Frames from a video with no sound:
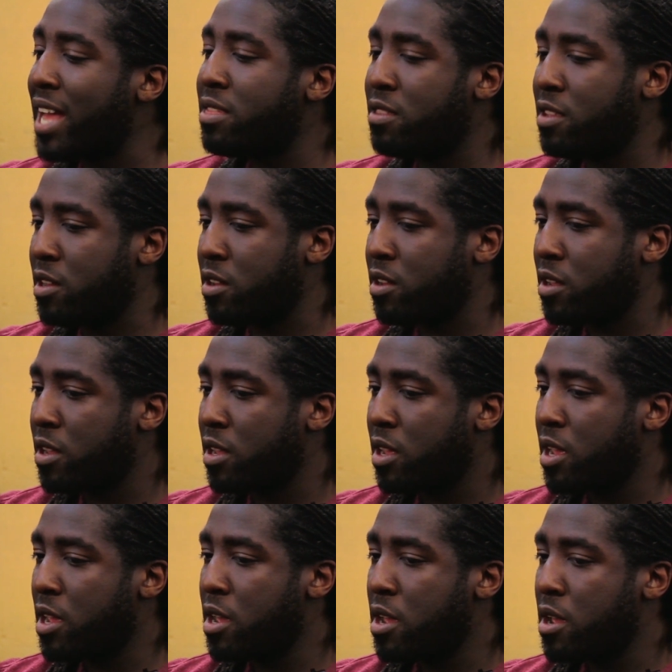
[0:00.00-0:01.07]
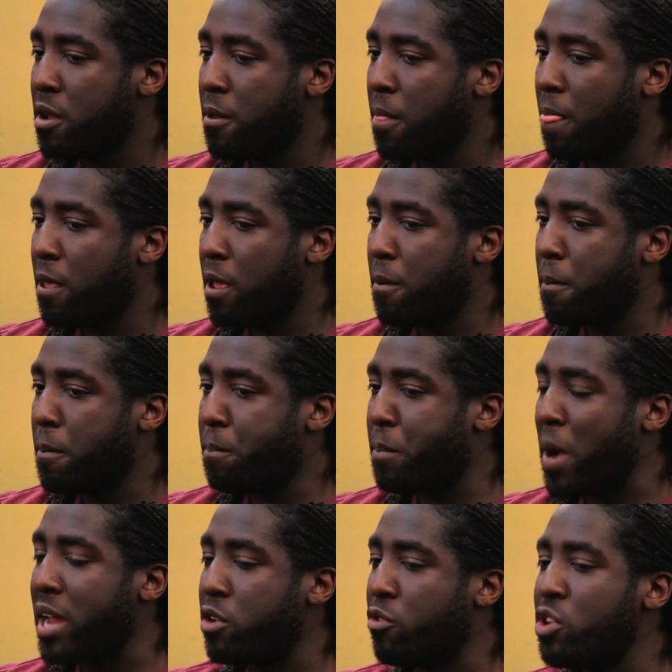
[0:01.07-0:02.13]
landed. Yeah.
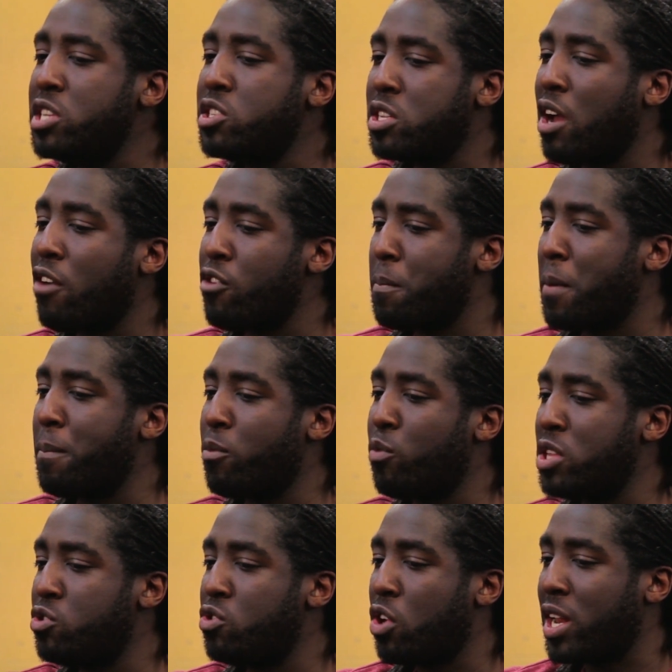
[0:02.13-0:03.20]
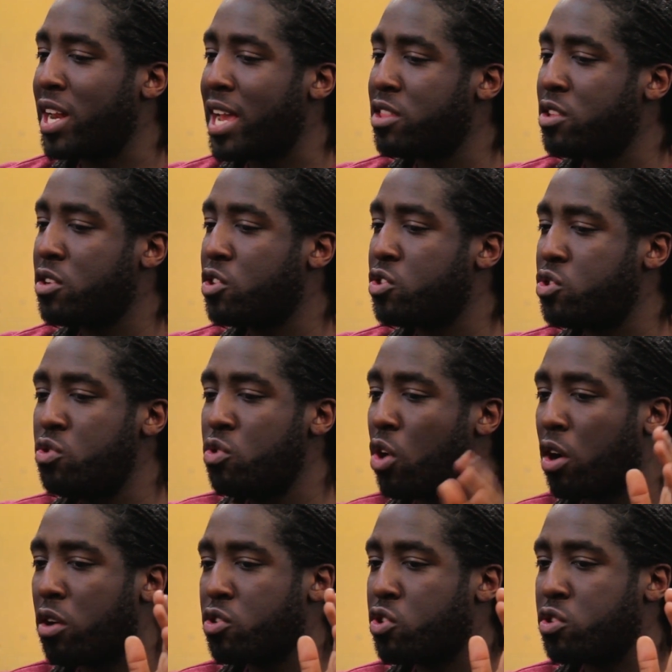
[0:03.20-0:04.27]
And the reason I remember when you lot landed because you
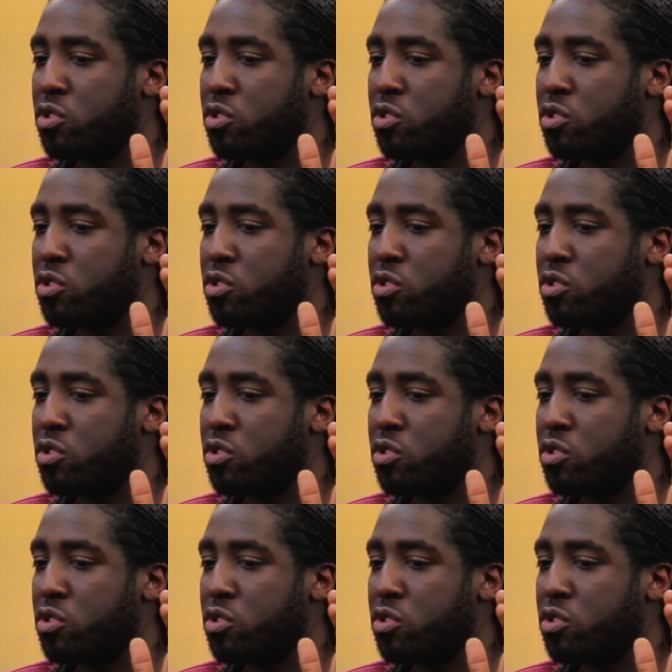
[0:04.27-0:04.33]
lot